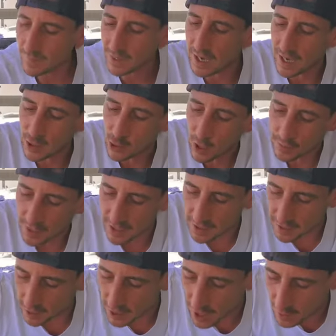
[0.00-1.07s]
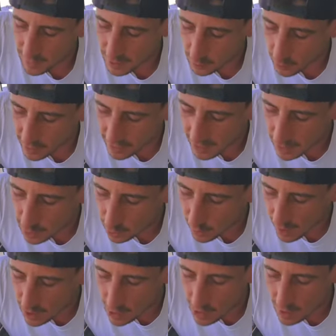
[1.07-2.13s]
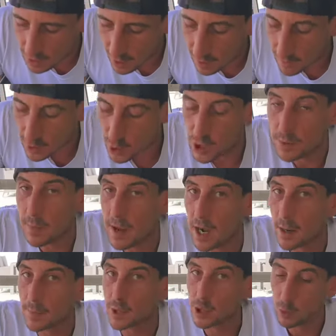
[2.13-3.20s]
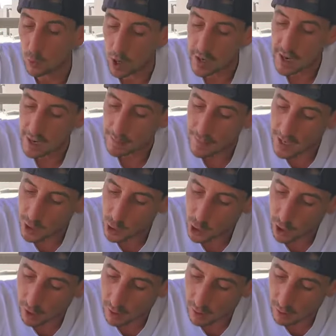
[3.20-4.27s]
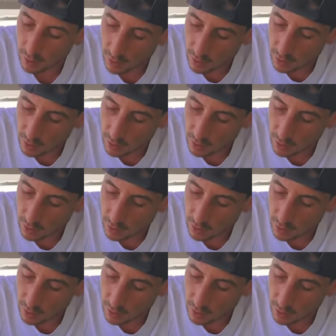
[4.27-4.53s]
Guys, drop down in the comments what are you guys scratching, how much you spent, how much you won, and make sure